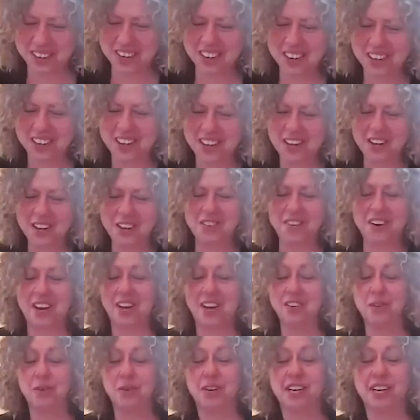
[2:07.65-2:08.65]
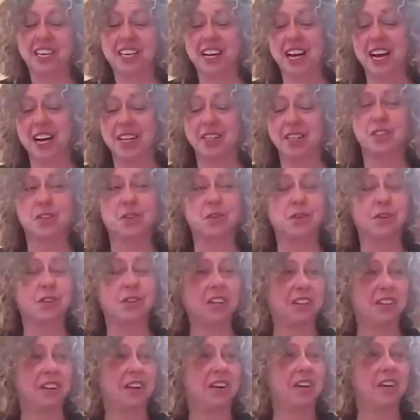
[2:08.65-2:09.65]
who were graduating high
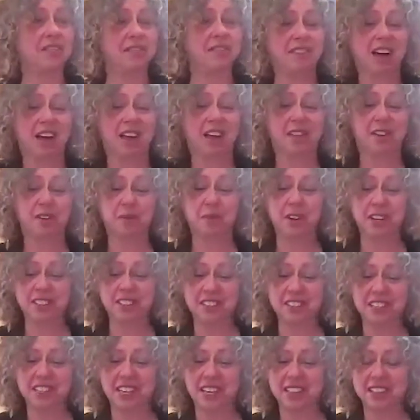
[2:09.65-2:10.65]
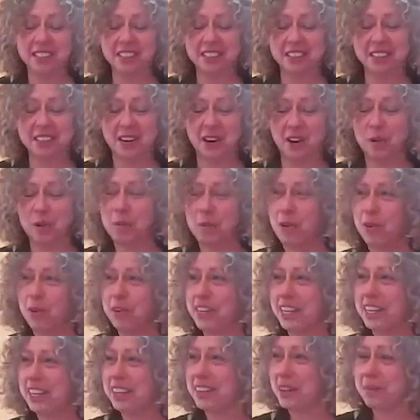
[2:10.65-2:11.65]
school, and their father wasn't at the
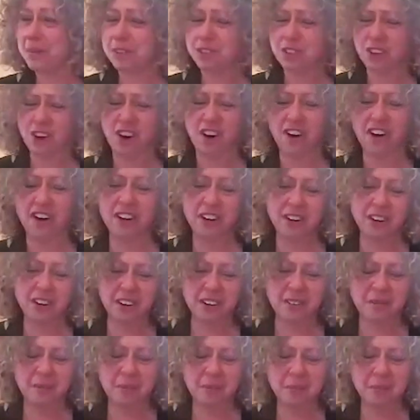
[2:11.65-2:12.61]
ceremony, and that was hard